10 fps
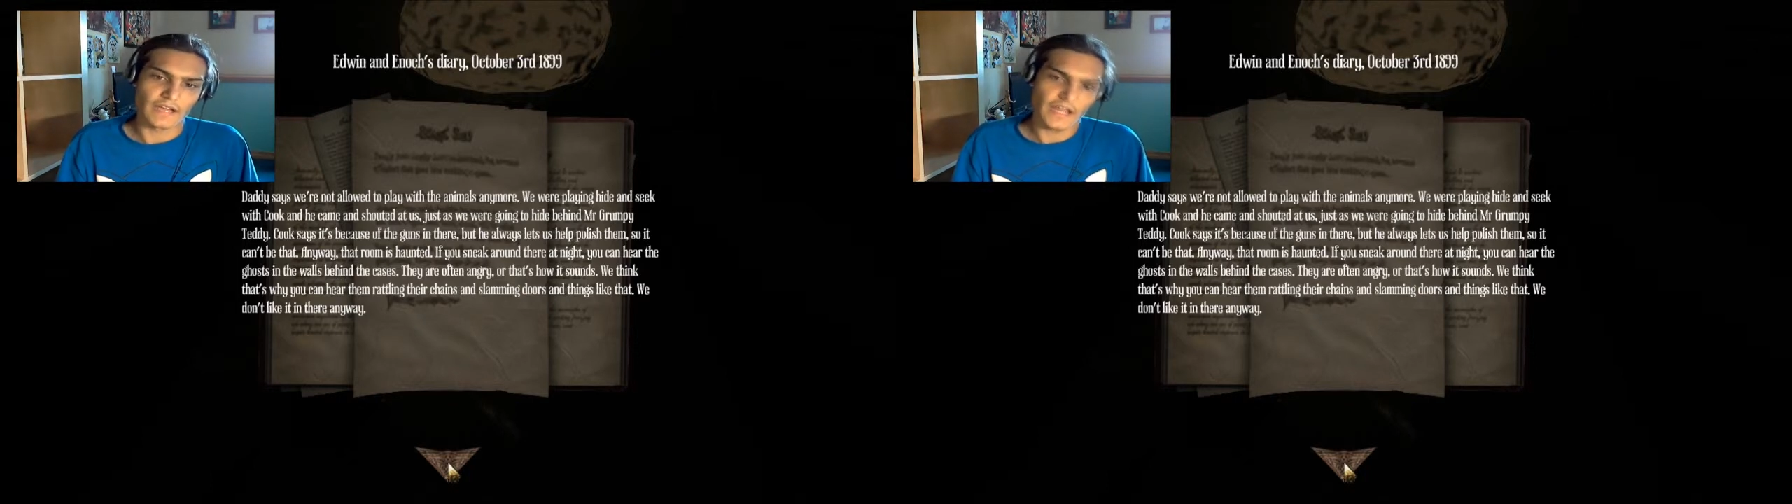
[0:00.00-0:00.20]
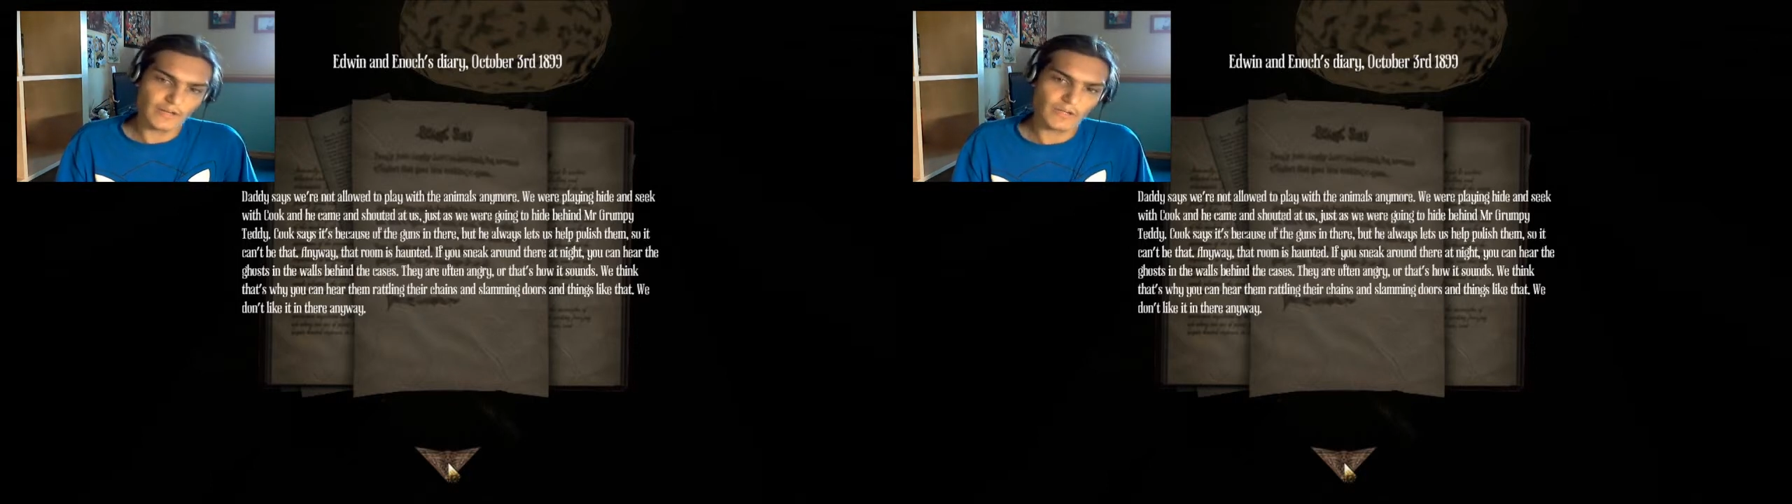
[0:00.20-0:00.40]

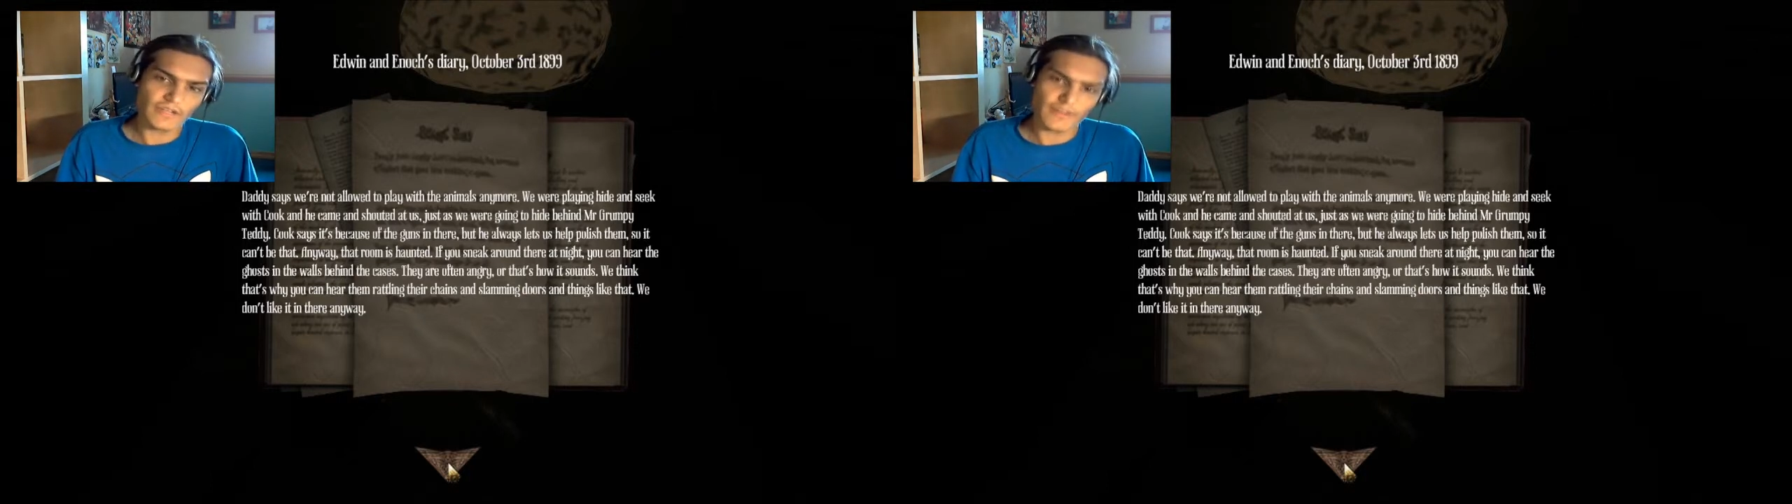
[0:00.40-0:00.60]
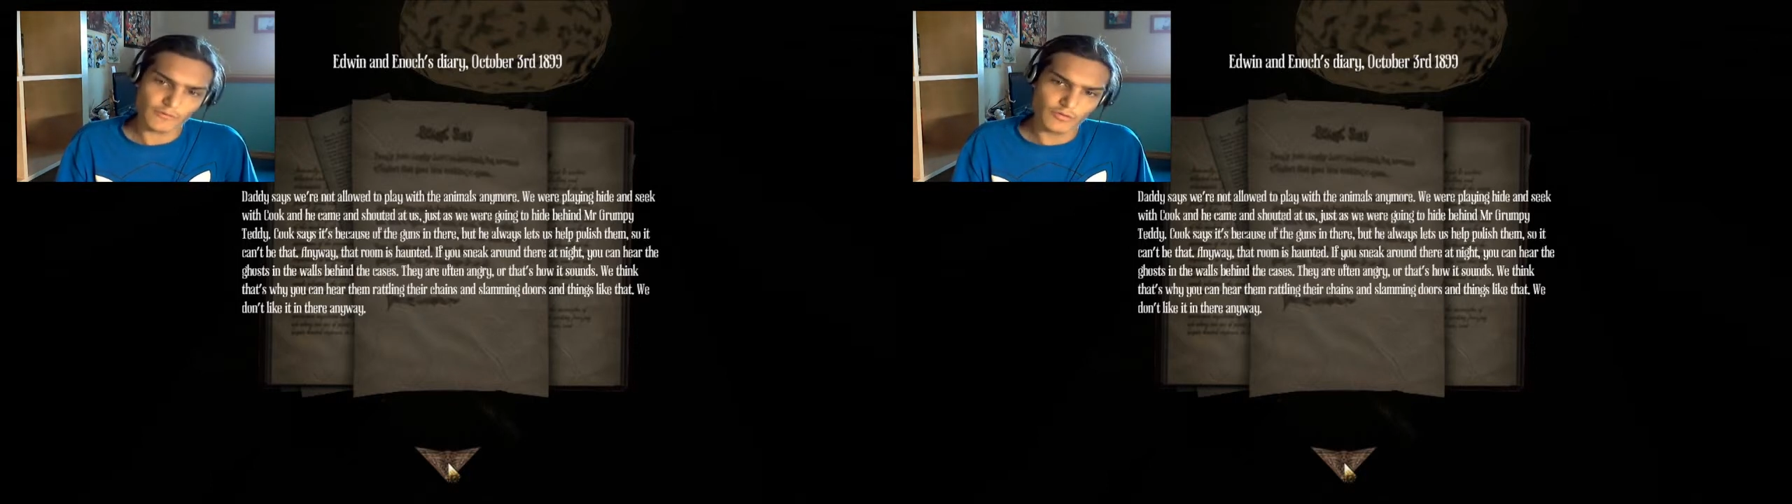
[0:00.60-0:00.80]
Anyway,
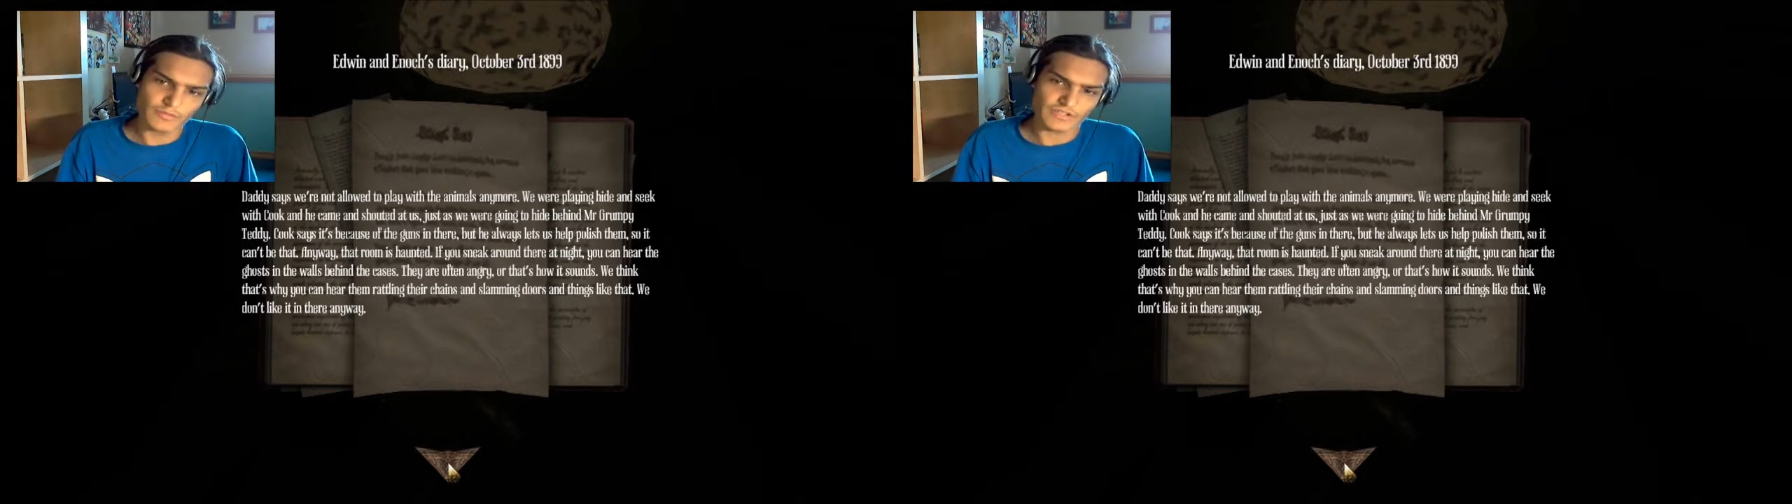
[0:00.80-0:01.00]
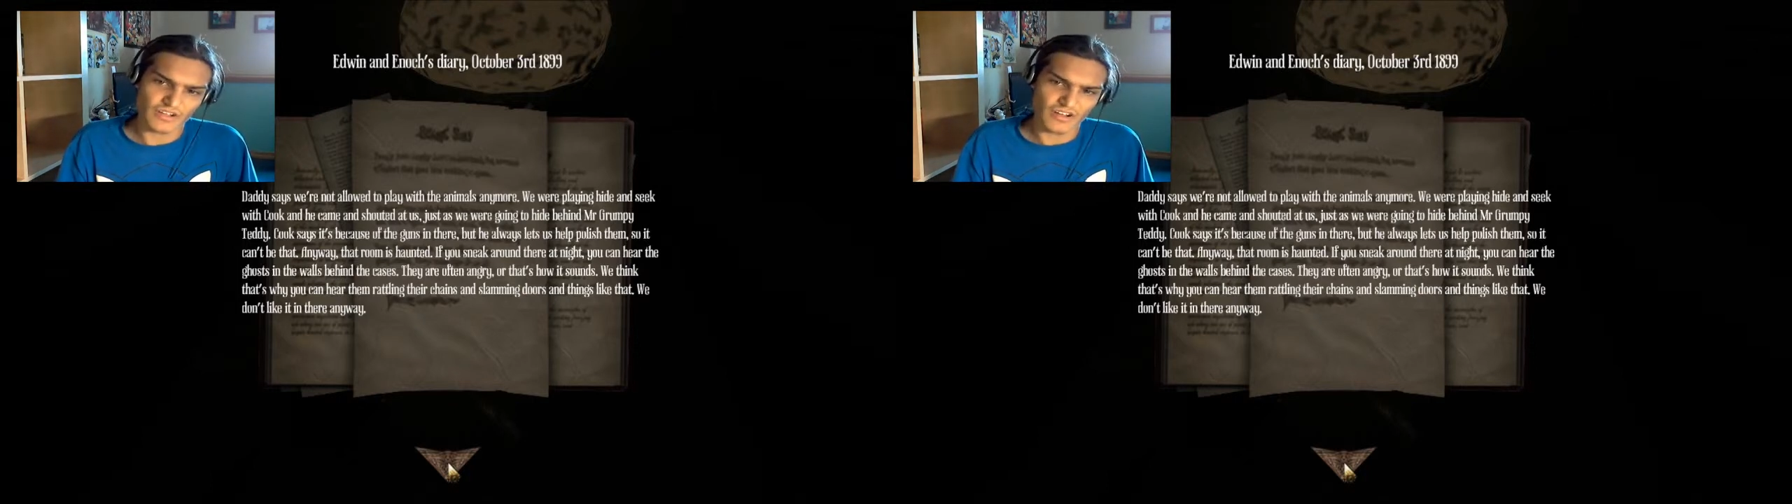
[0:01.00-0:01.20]
that room
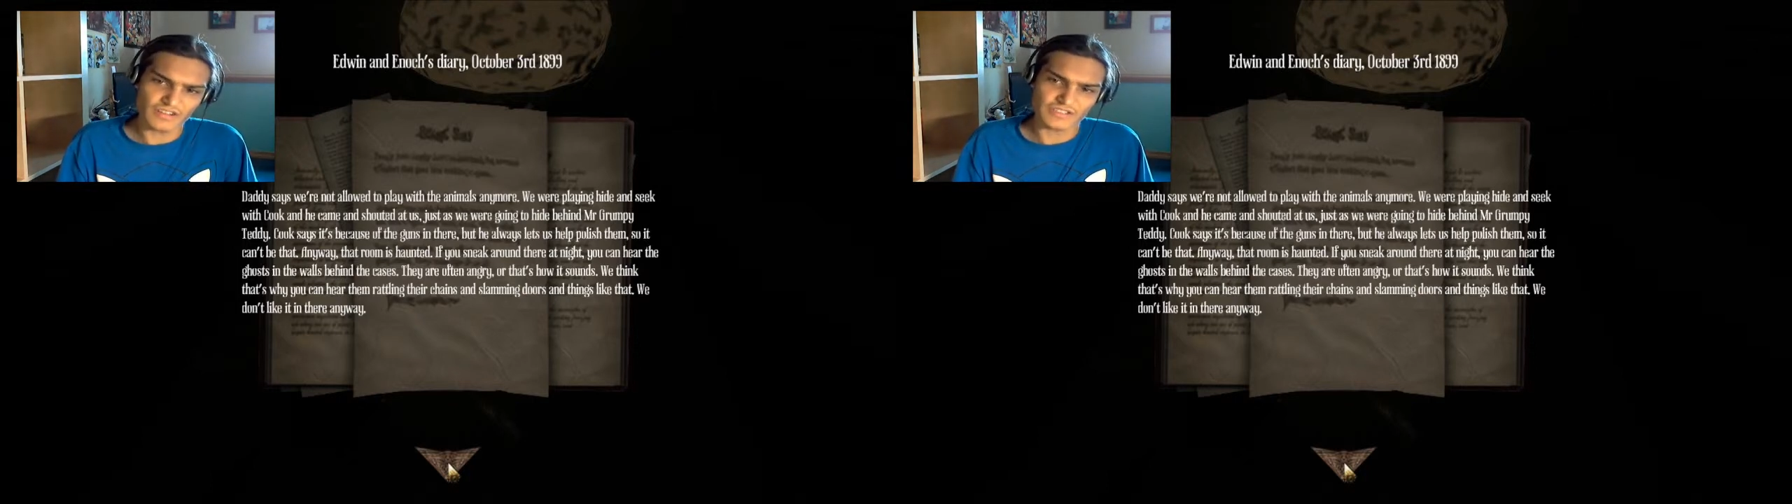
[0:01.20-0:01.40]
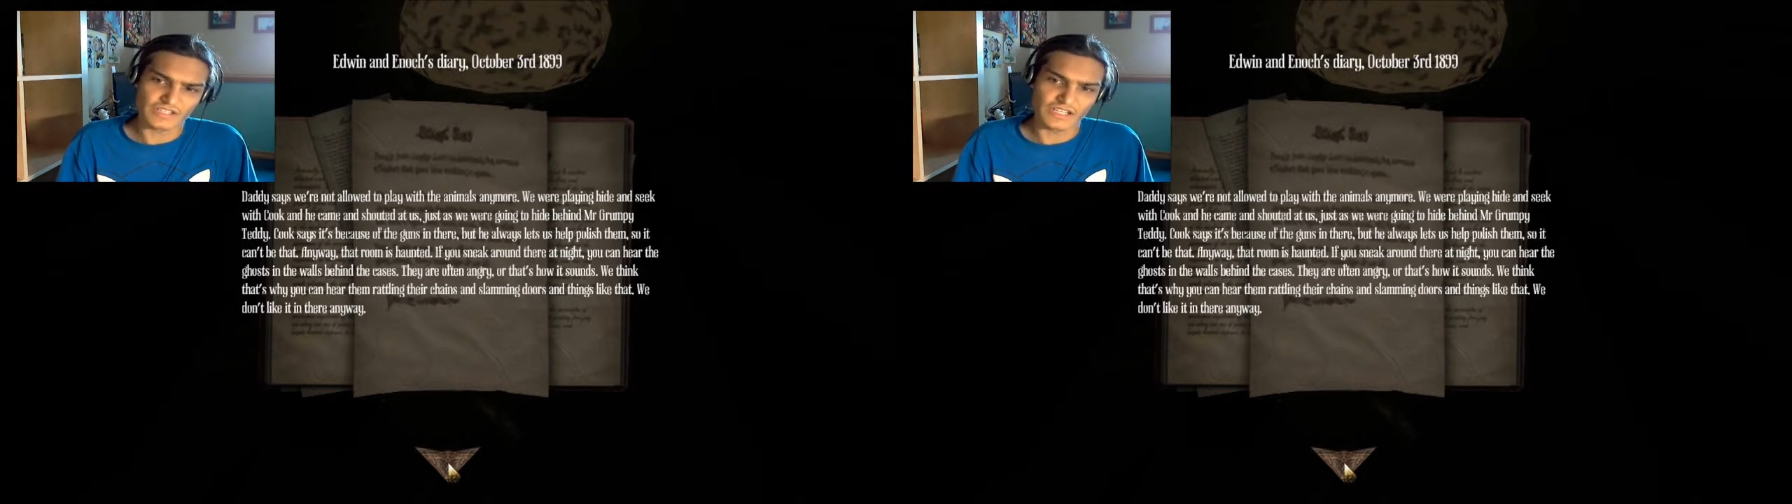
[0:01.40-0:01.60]
is
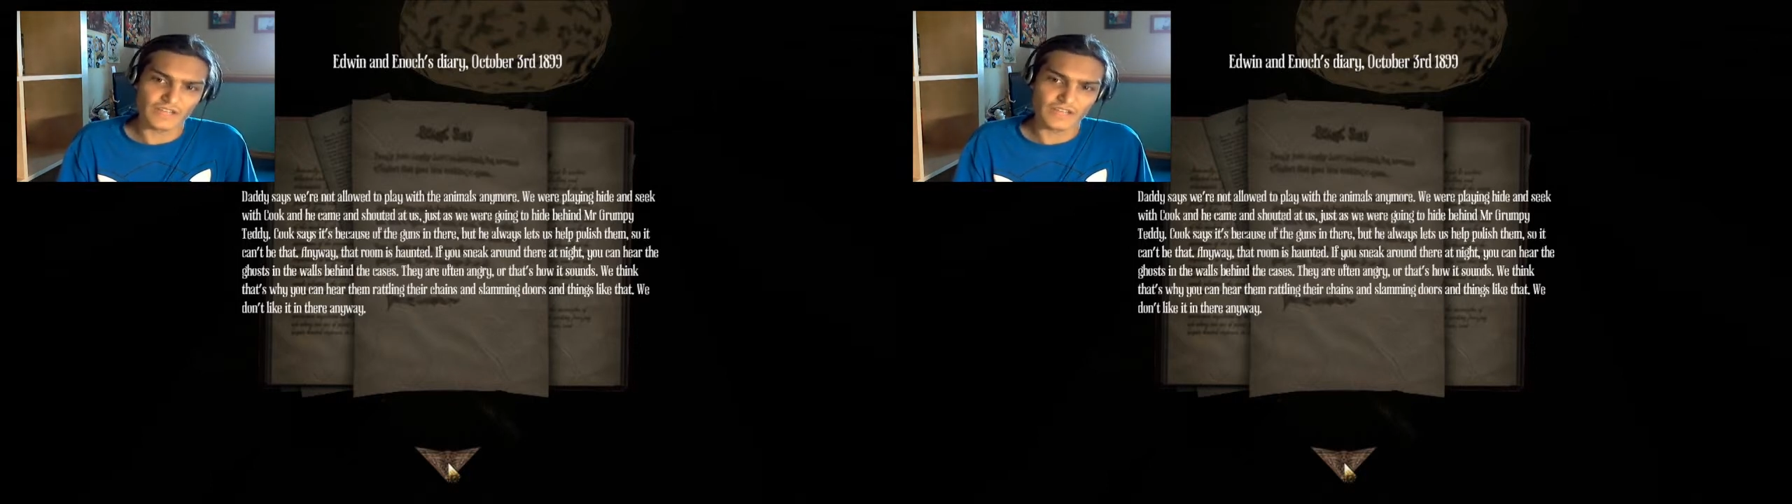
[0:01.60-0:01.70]
haunted.